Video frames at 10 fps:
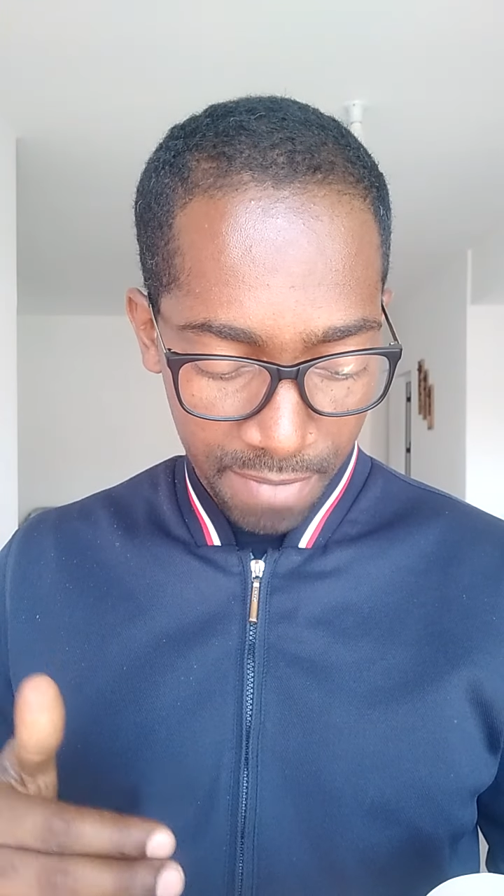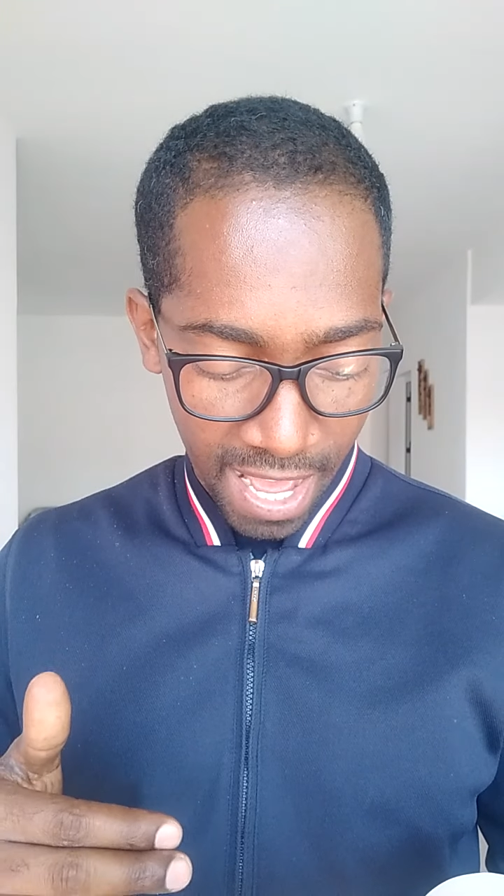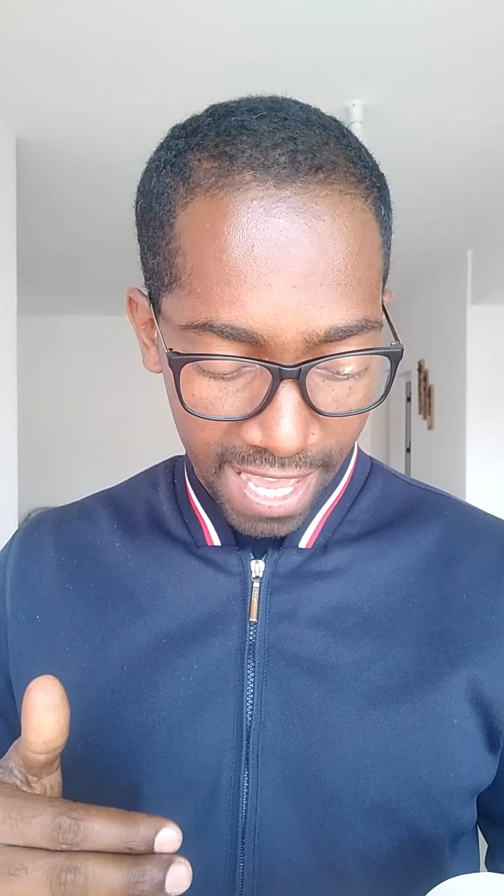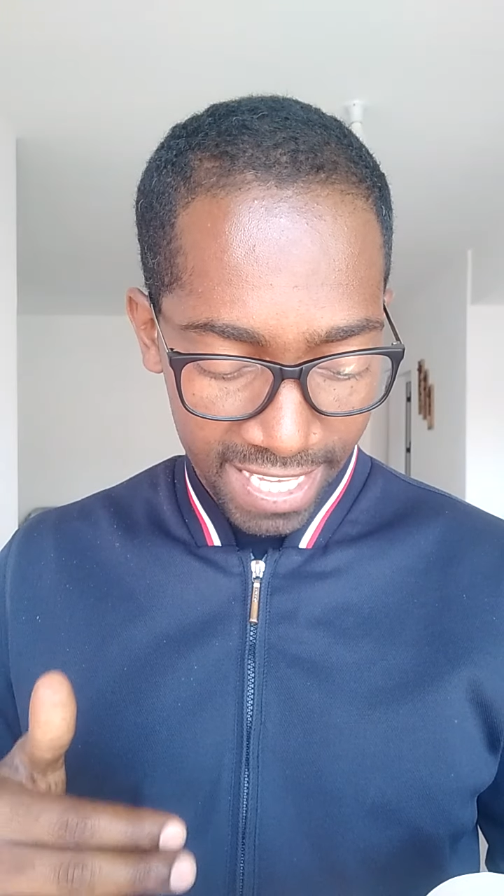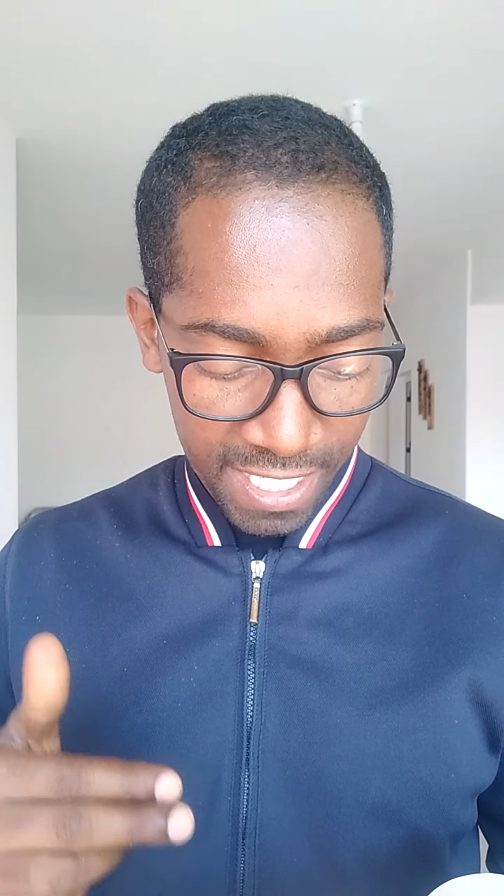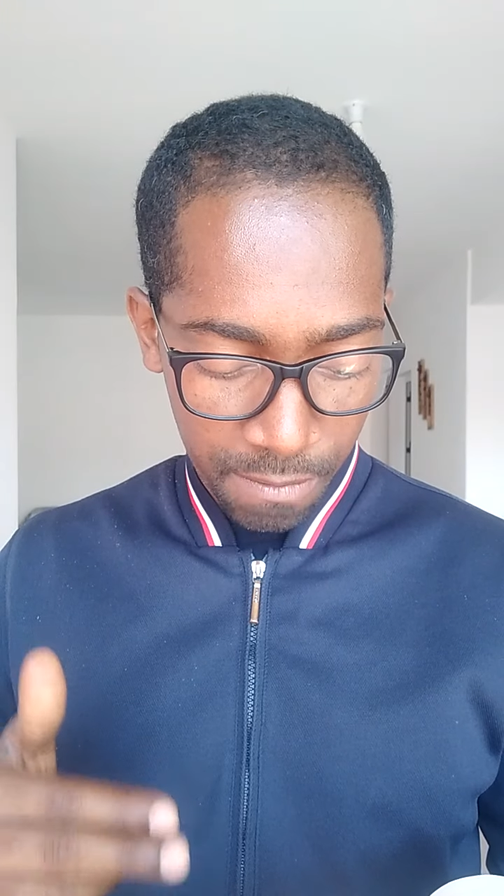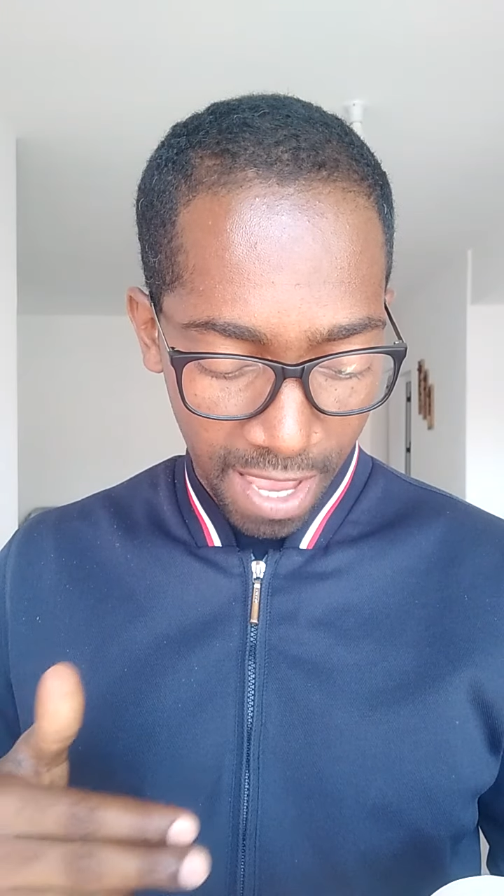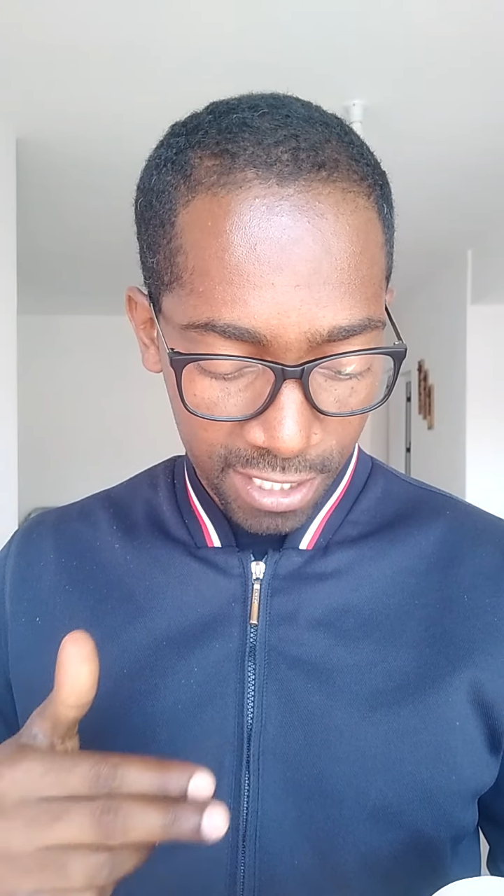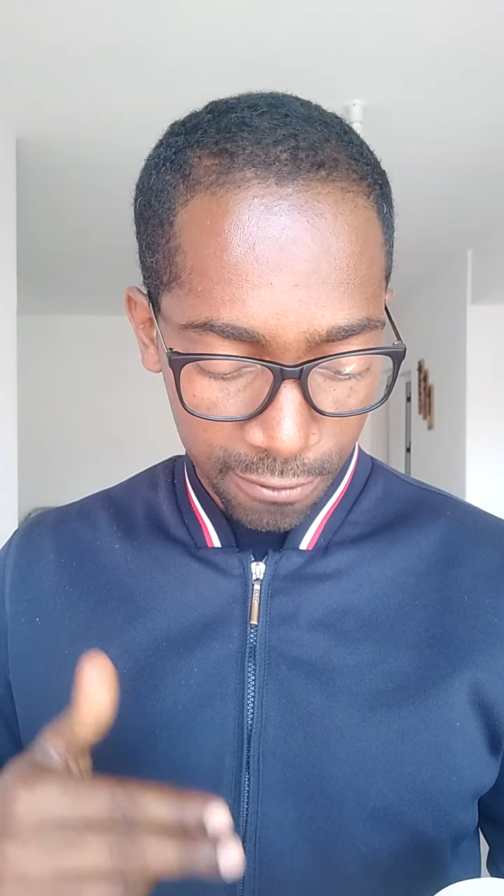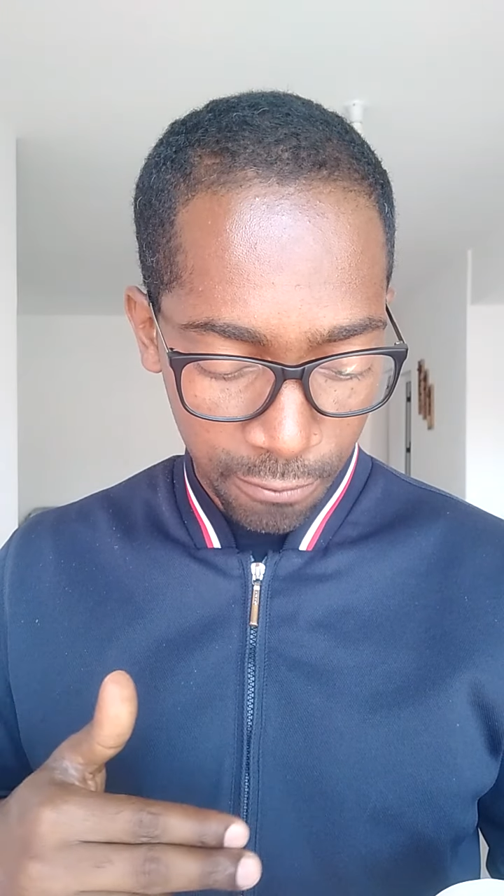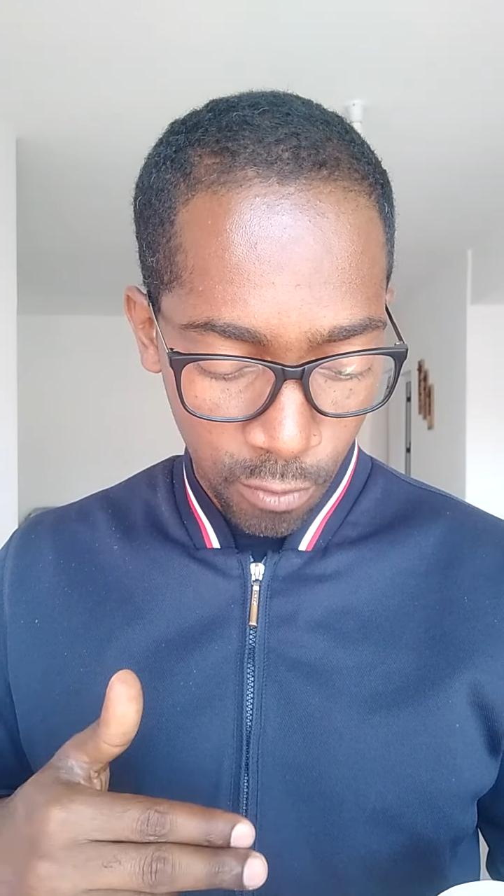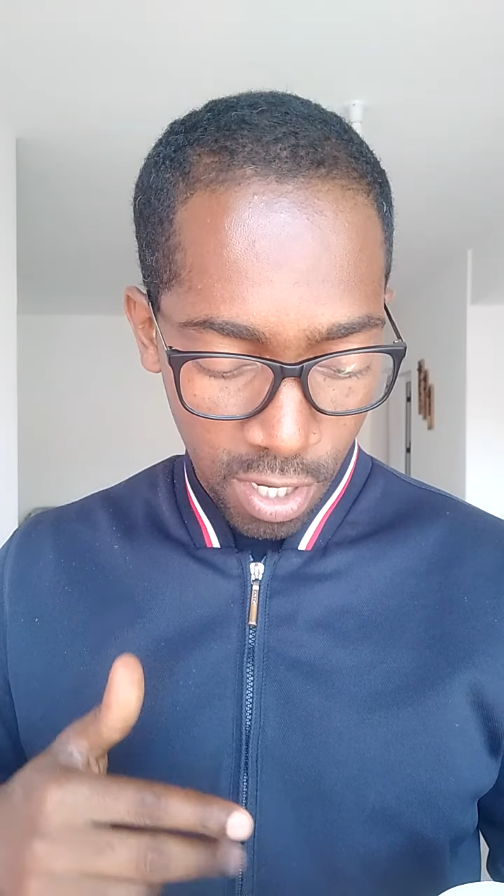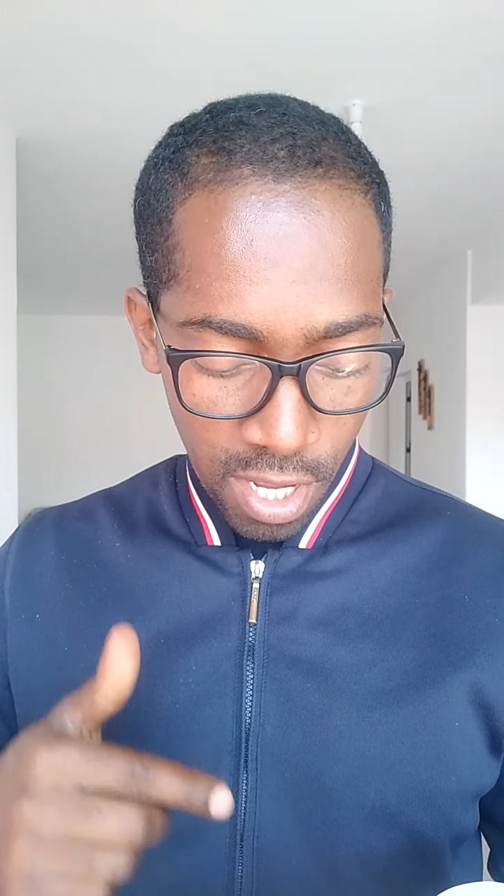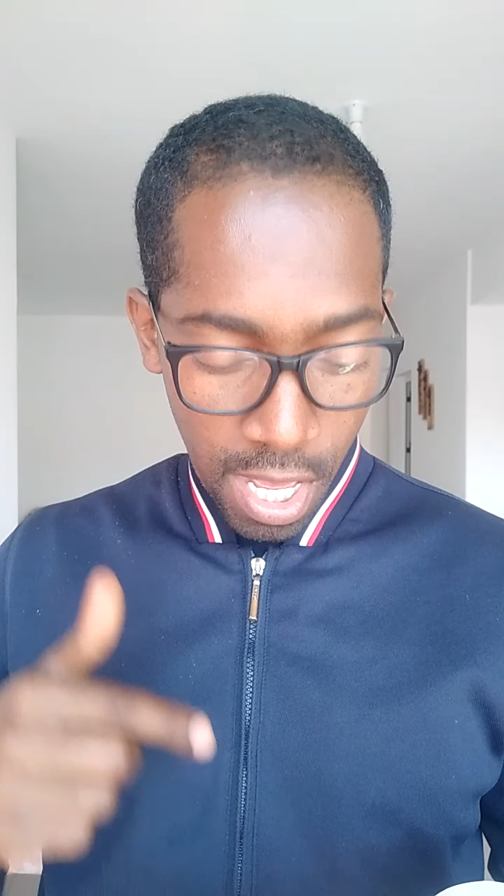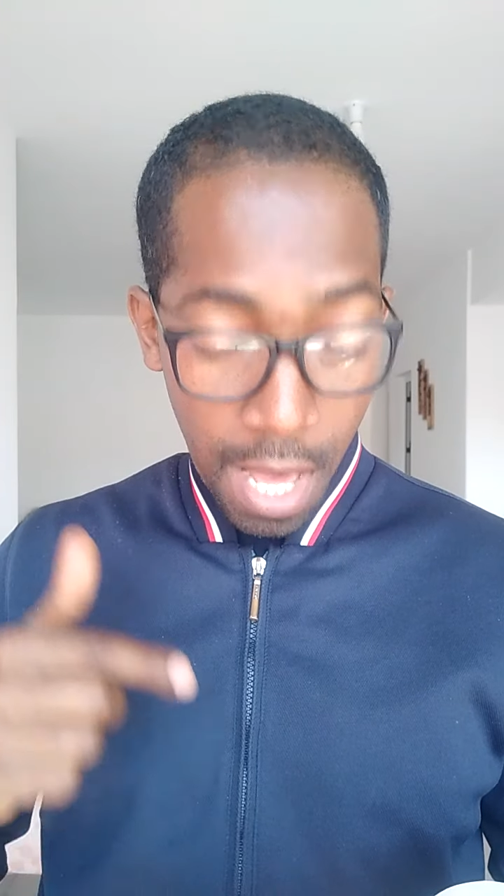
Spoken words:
by his passion for